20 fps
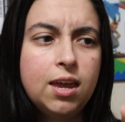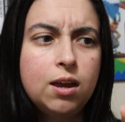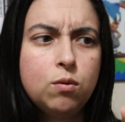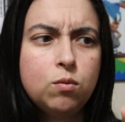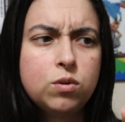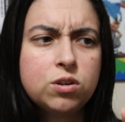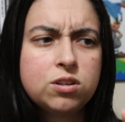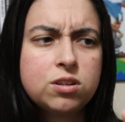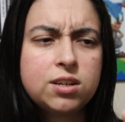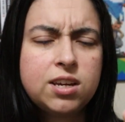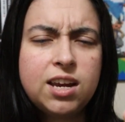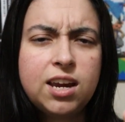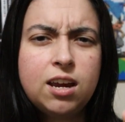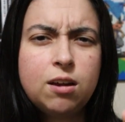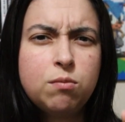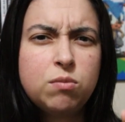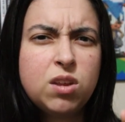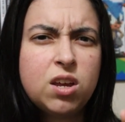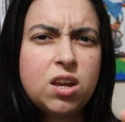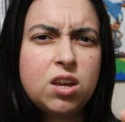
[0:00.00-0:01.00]
It was a
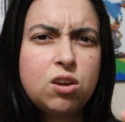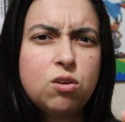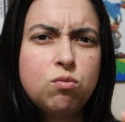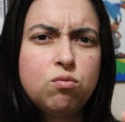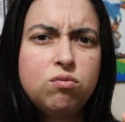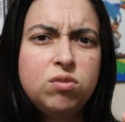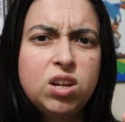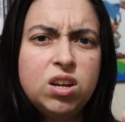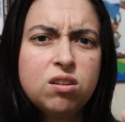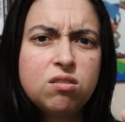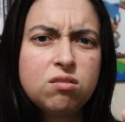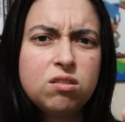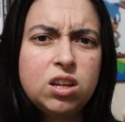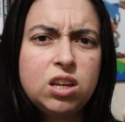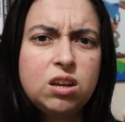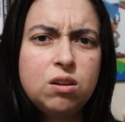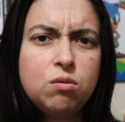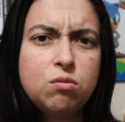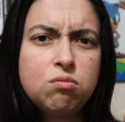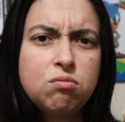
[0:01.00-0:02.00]
game that you
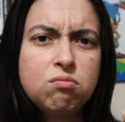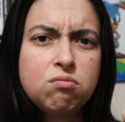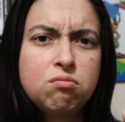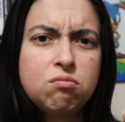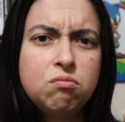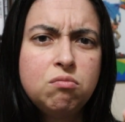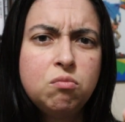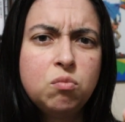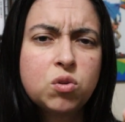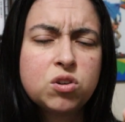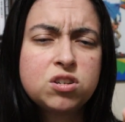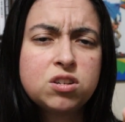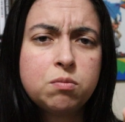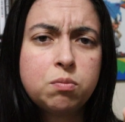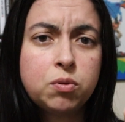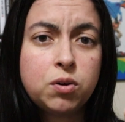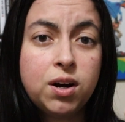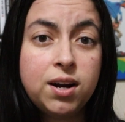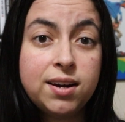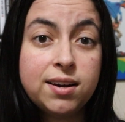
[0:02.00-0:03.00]
literally were
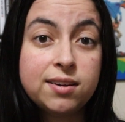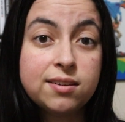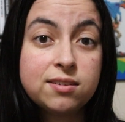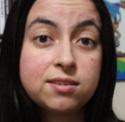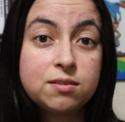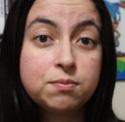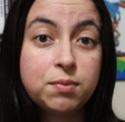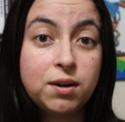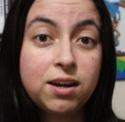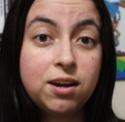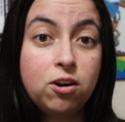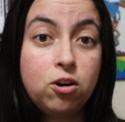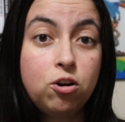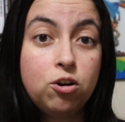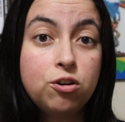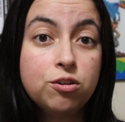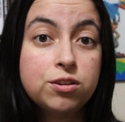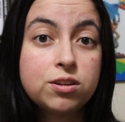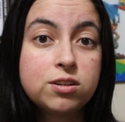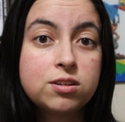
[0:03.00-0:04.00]
surprised by
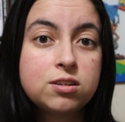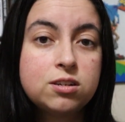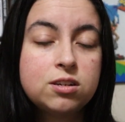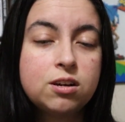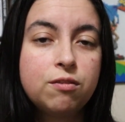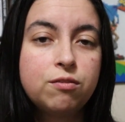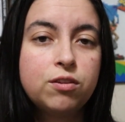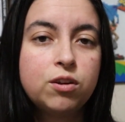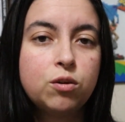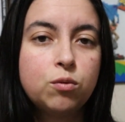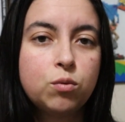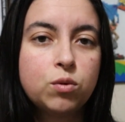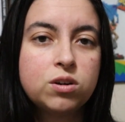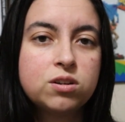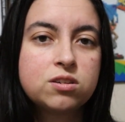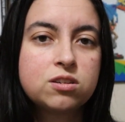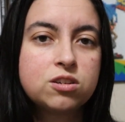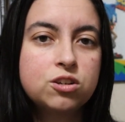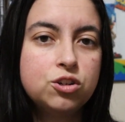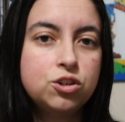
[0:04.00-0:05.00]
all the stuff there
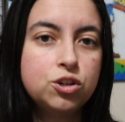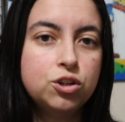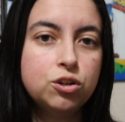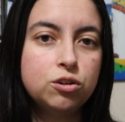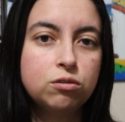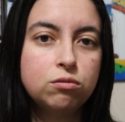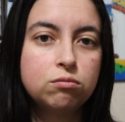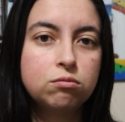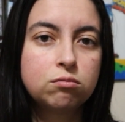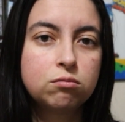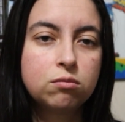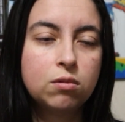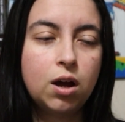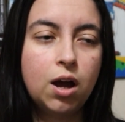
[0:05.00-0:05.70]
was to do.